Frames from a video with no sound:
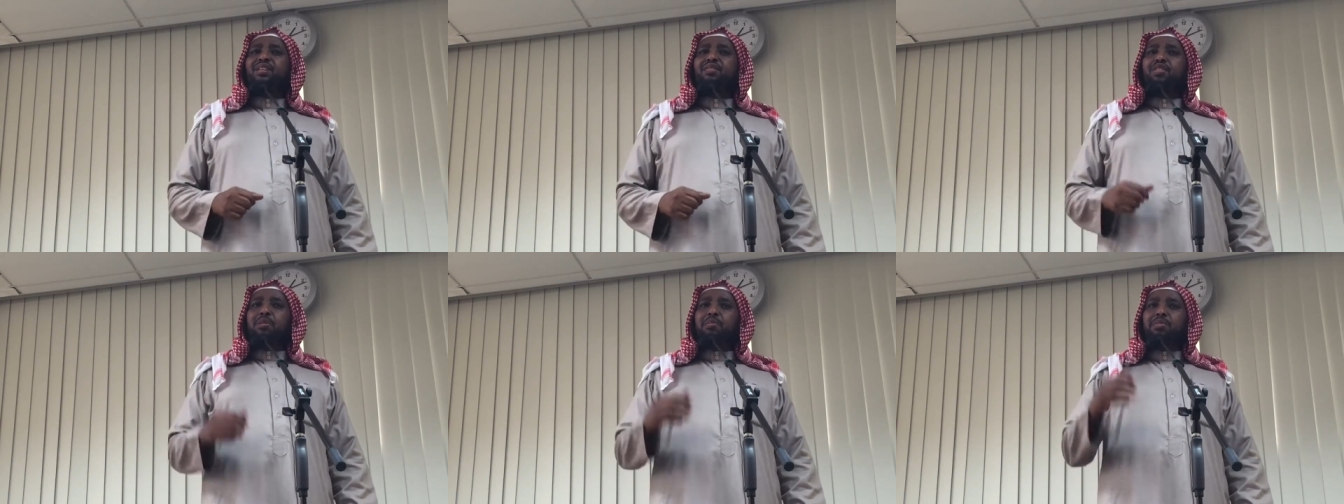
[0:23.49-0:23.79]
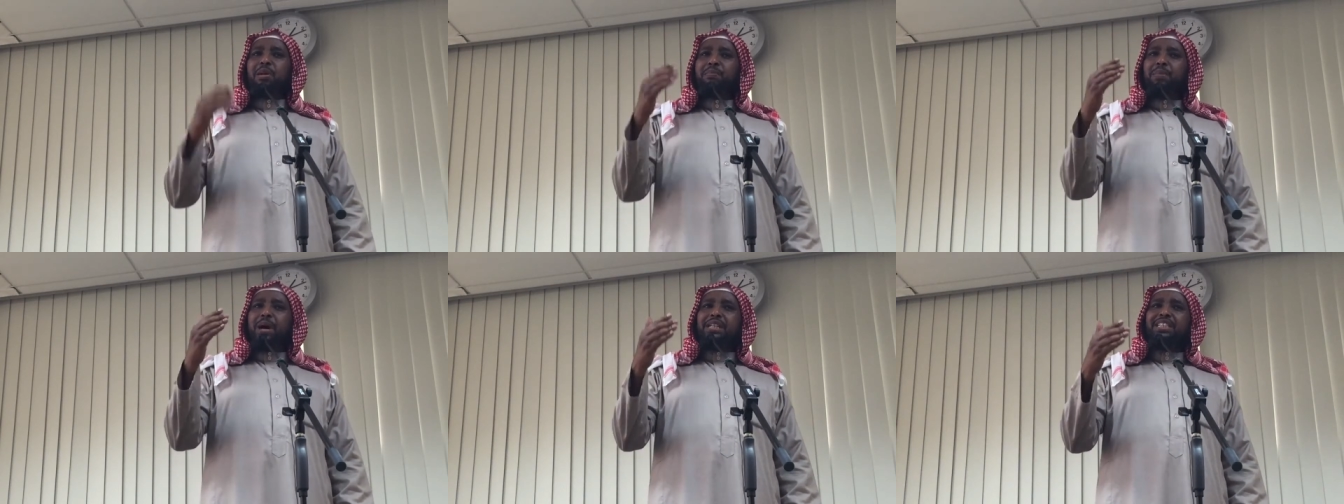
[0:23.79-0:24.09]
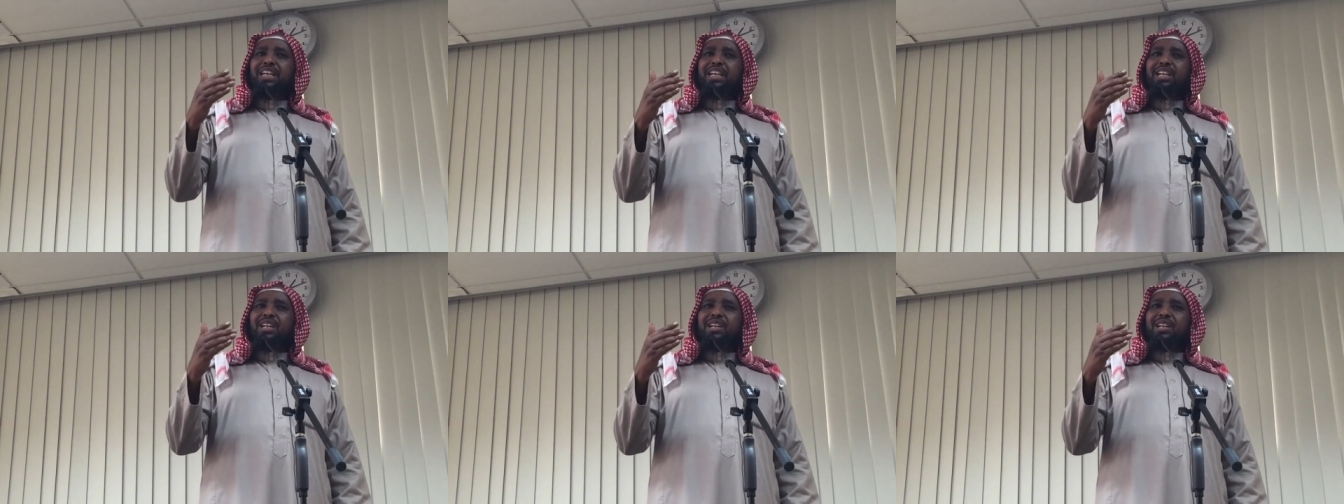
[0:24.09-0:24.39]
from the
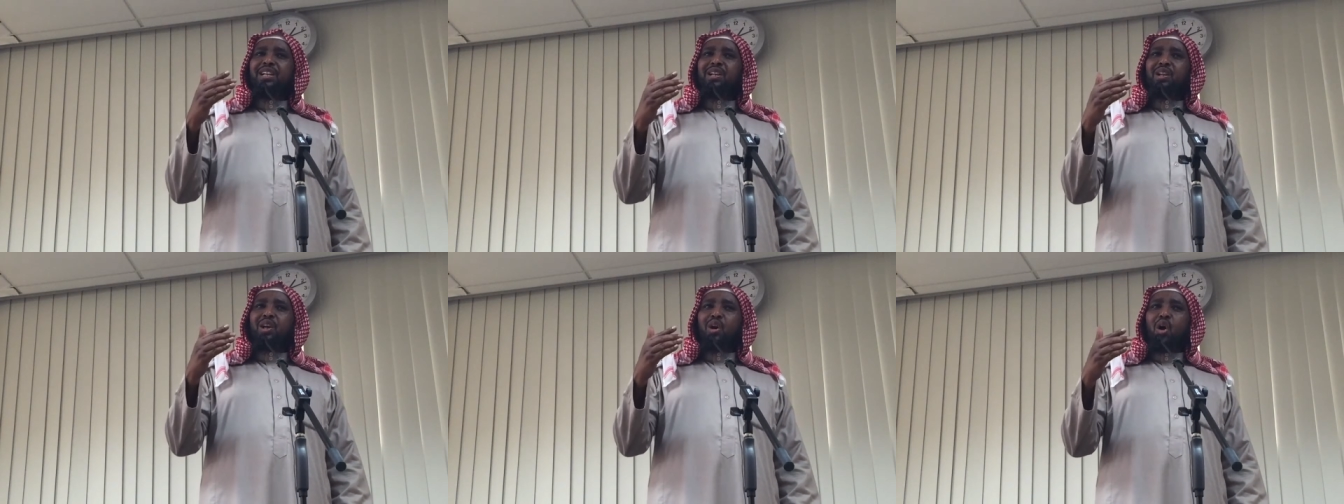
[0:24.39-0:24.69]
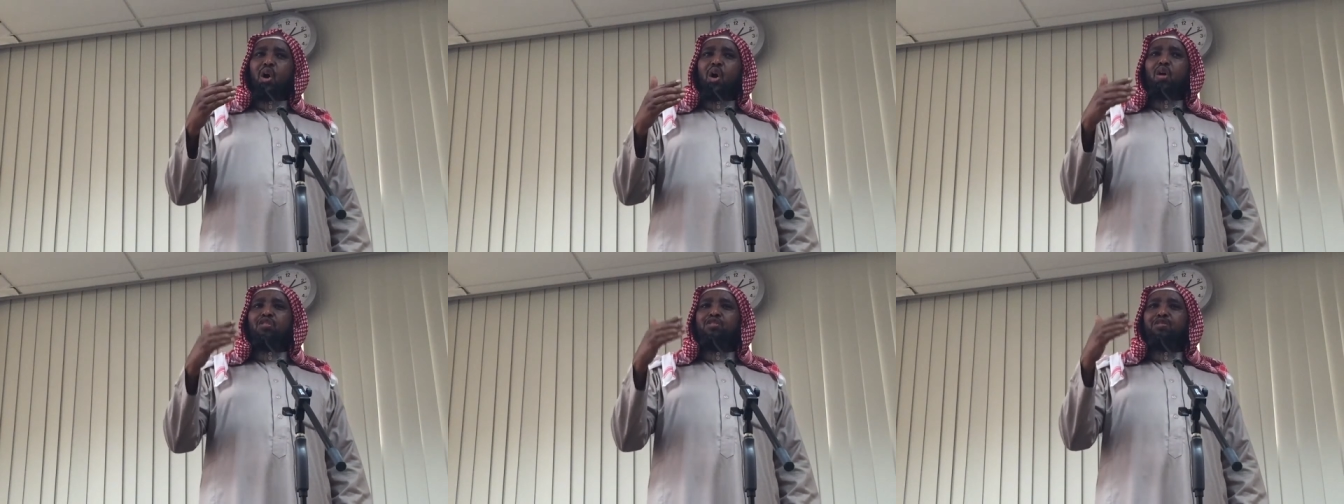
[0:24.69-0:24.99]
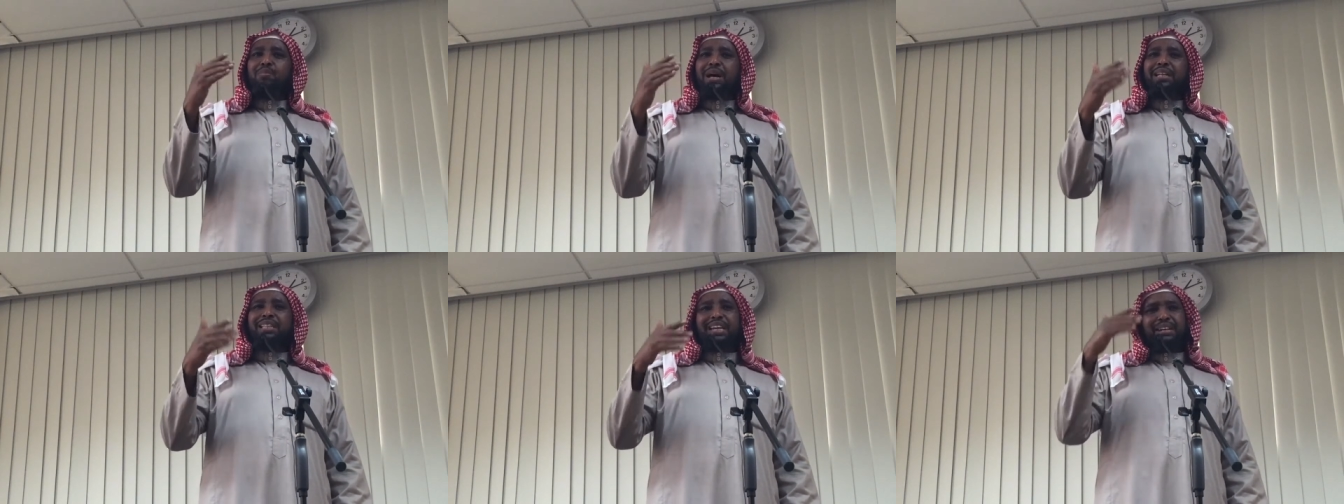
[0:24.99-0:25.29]
battle
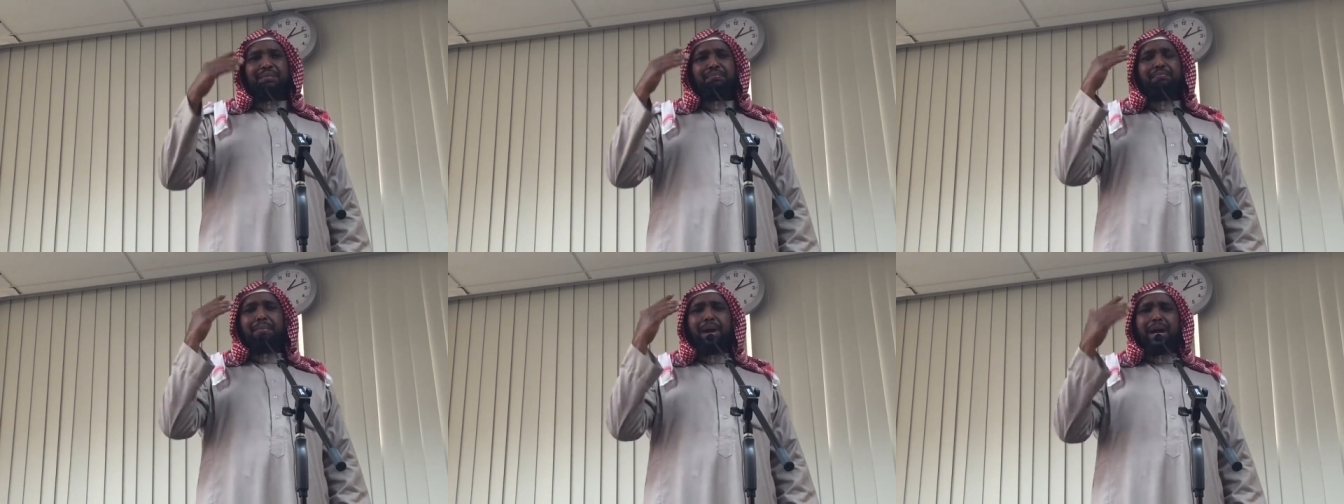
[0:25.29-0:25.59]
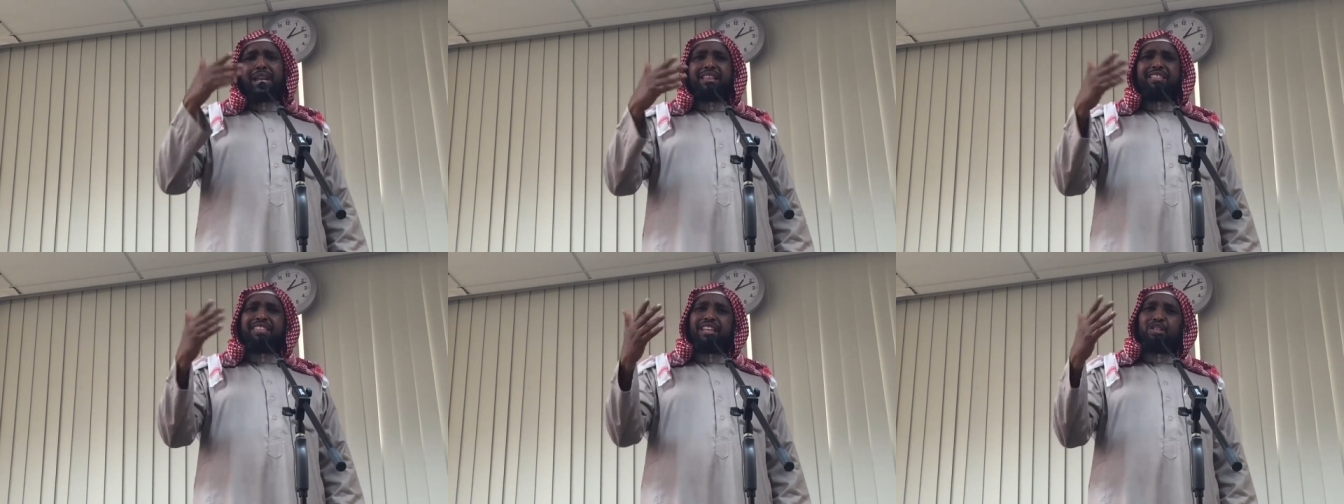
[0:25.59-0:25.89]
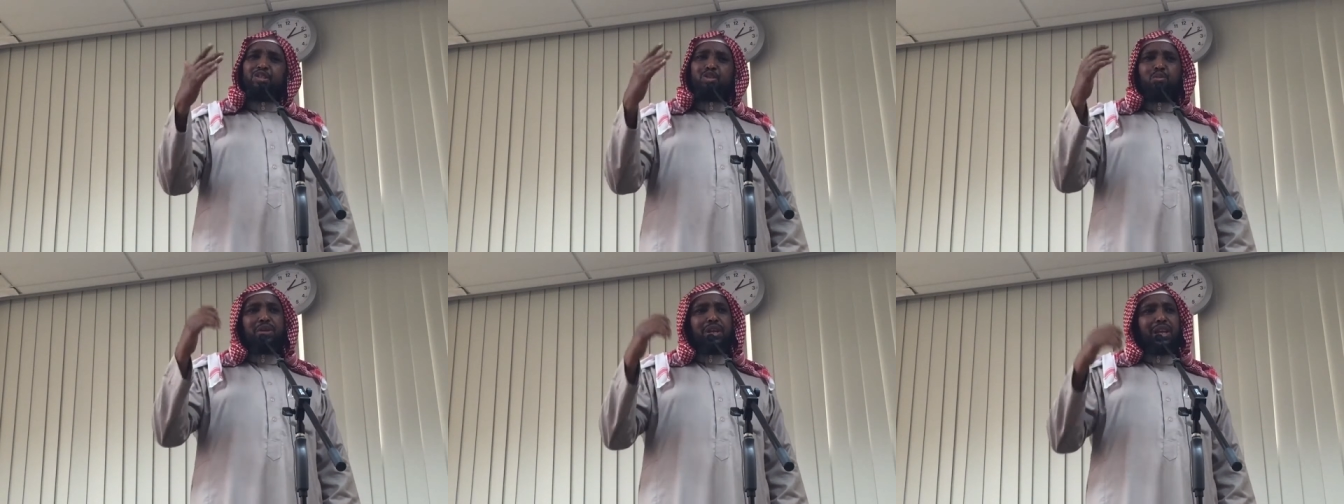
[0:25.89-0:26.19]
of Badr. Many
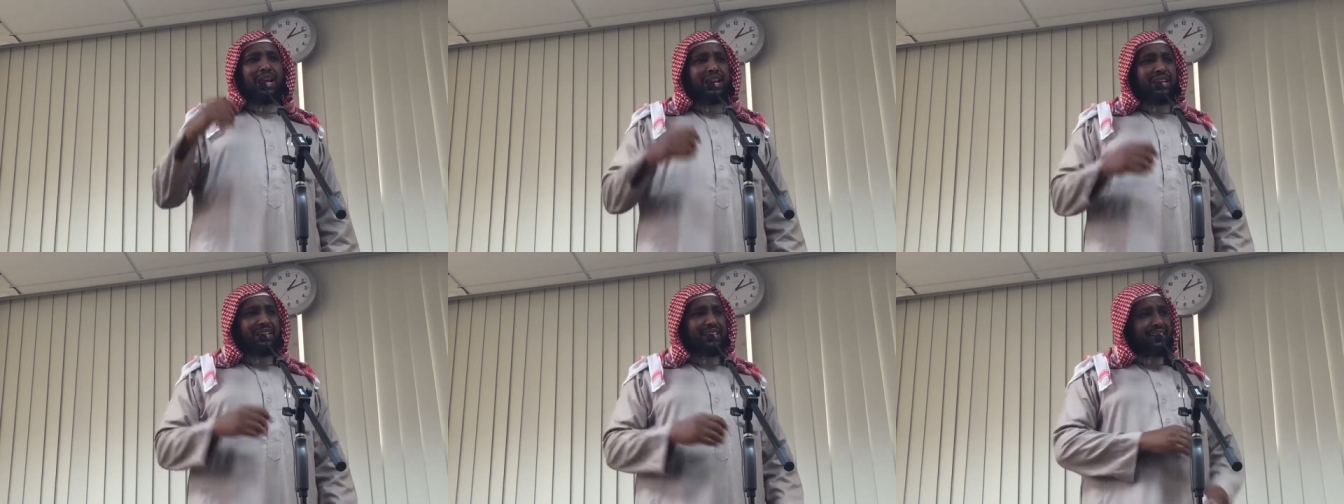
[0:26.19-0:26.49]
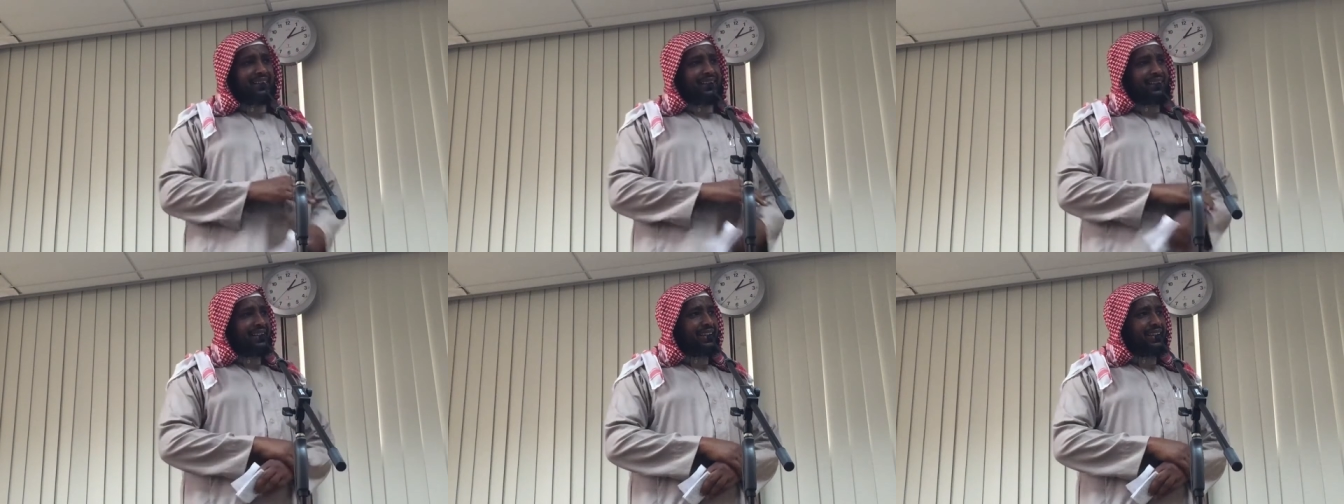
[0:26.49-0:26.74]
things to be learned.